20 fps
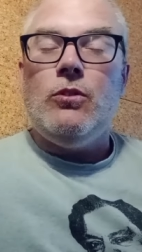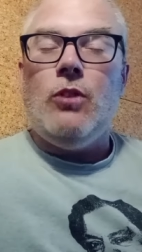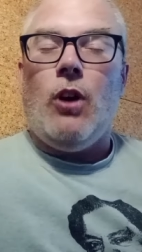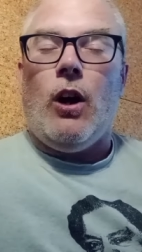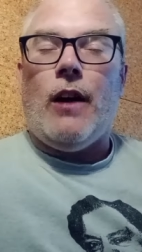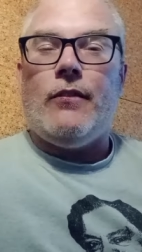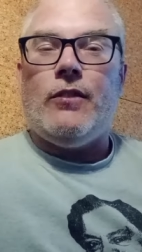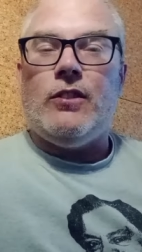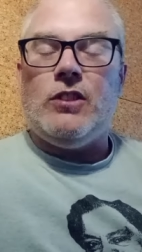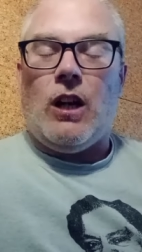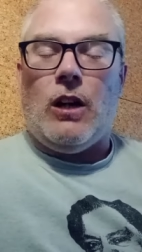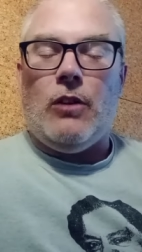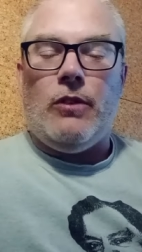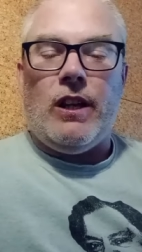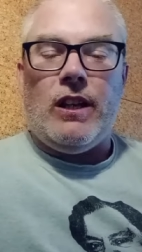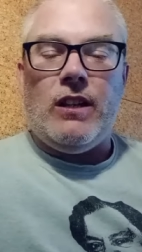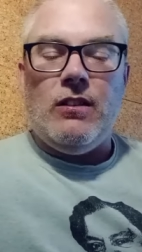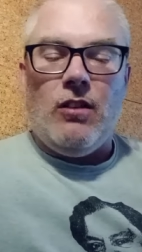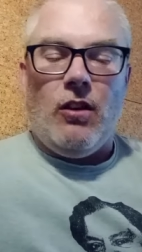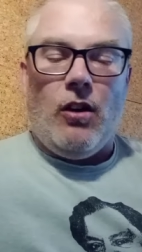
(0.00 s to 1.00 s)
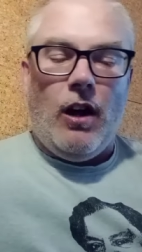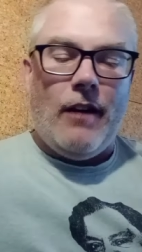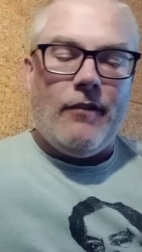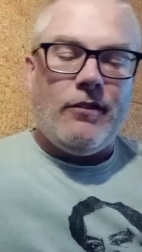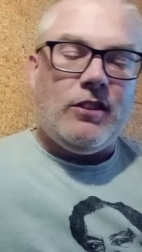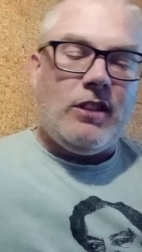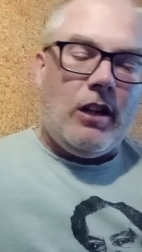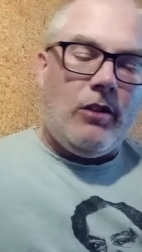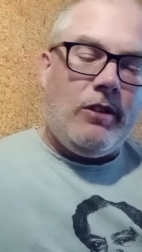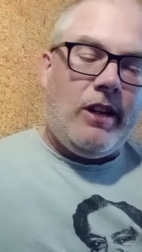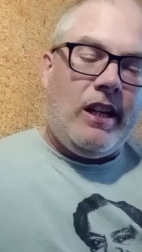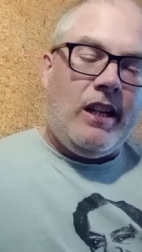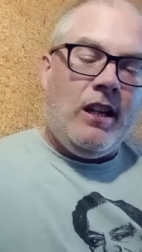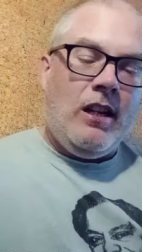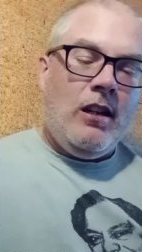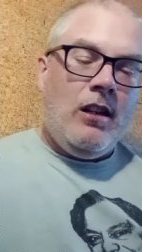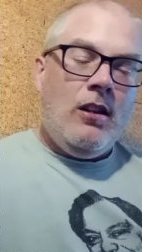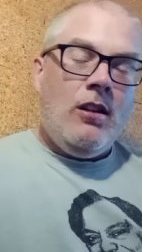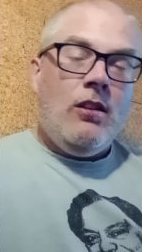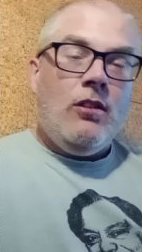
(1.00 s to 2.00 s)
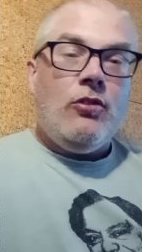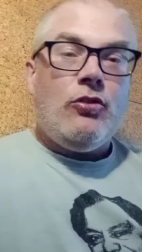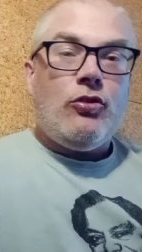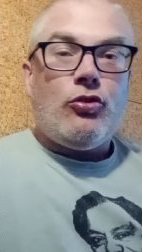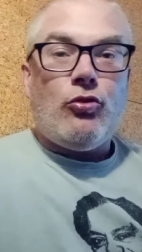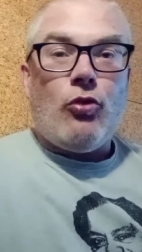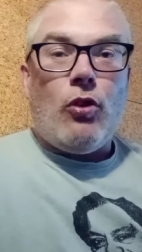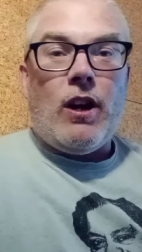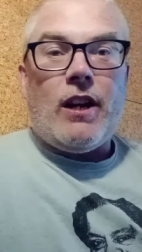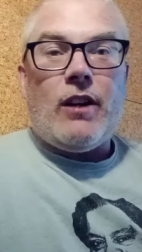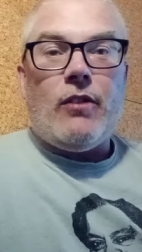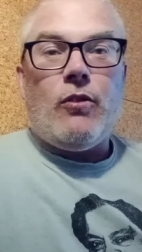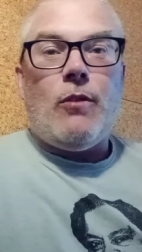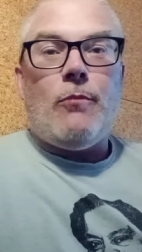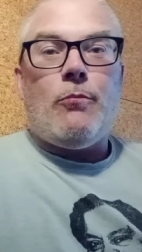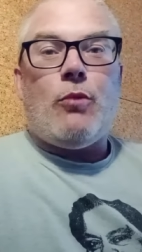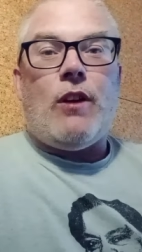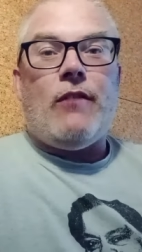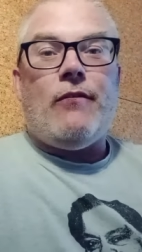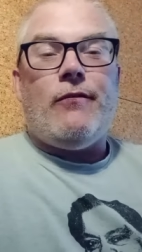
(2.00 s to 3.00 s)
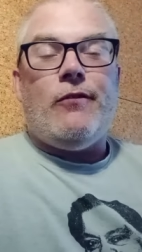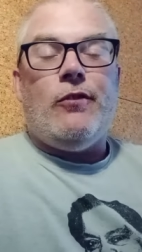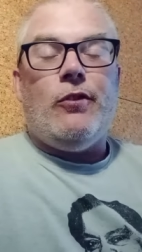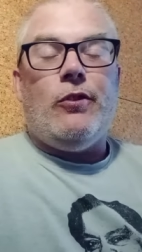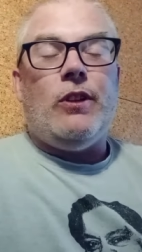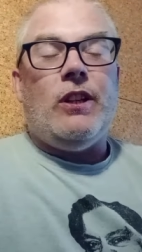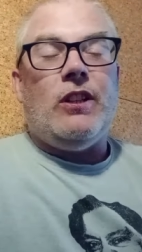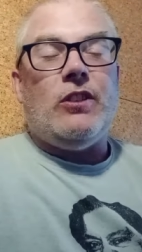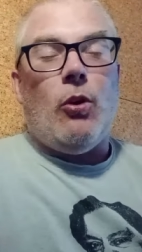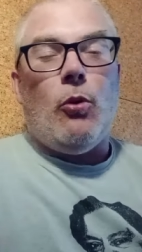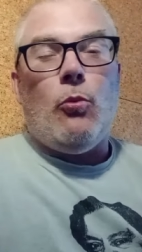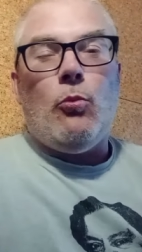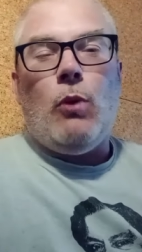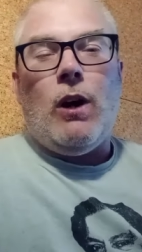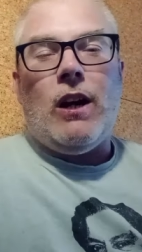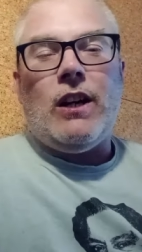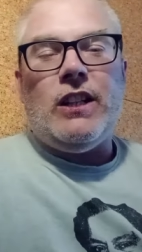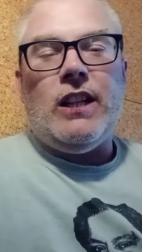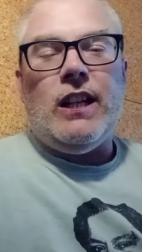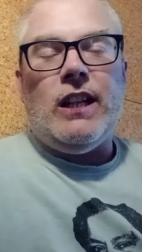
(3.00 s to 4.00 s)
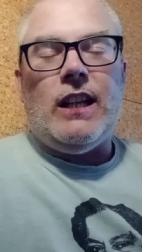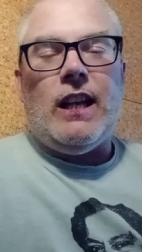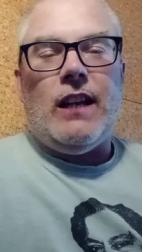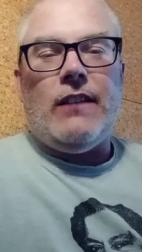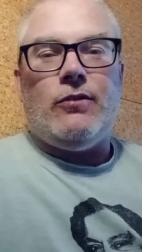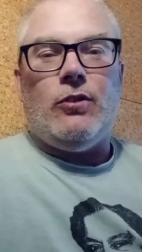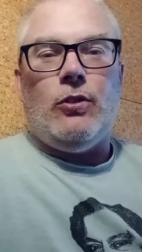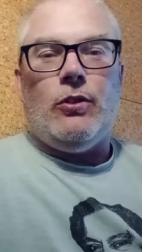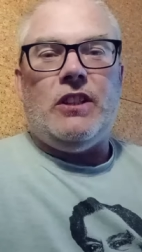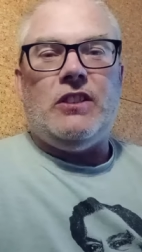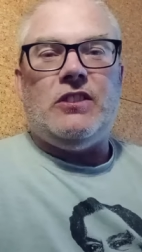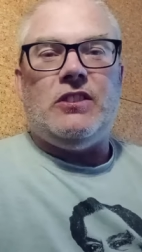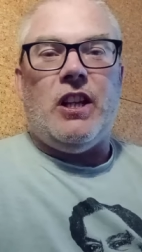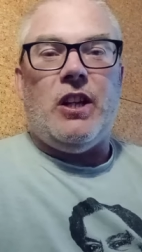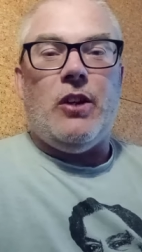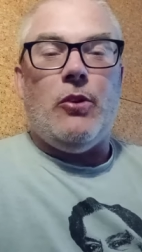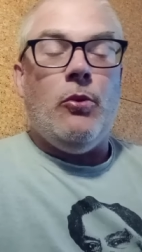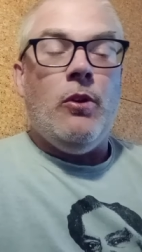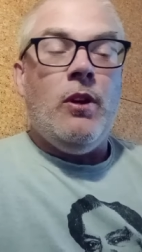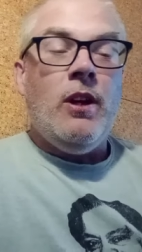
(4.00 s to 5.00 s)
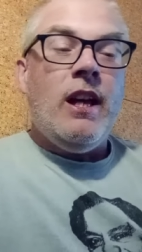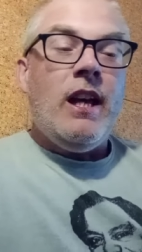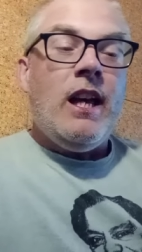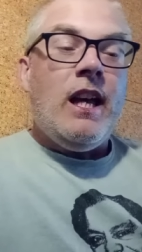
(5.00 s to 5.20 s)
Ivan Toney. Ivan Toney, striker at Brentford, he's got one year left on his deal.